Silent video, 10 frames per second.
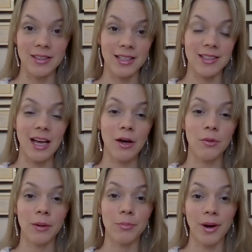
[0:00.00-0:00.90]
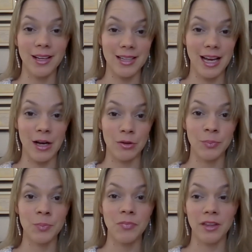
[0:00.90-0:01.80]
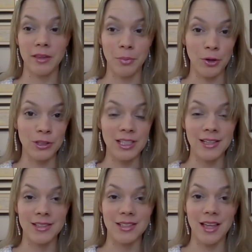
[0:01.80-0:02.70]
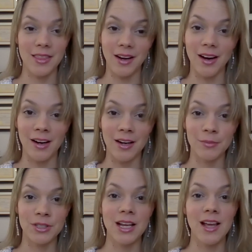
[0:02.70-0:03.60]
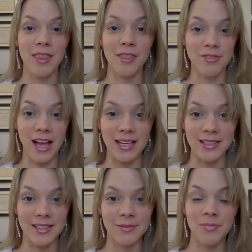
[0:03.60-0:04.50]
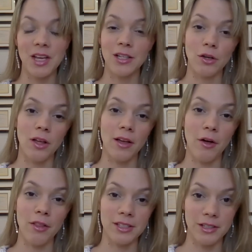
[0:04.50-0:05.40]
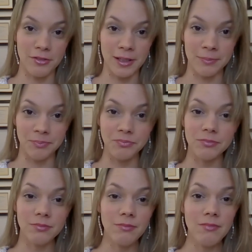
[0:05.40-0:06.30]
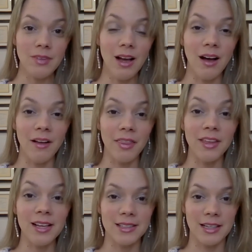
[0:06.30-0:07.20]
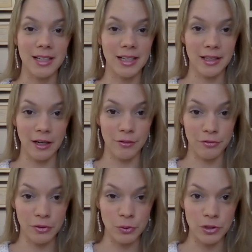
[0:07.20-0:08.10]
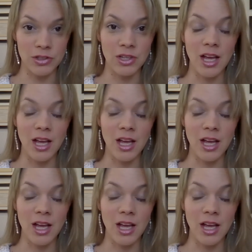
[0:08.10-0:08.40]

That's how we break down the proteins and the carbs and the fats and all these different things that are in our foods.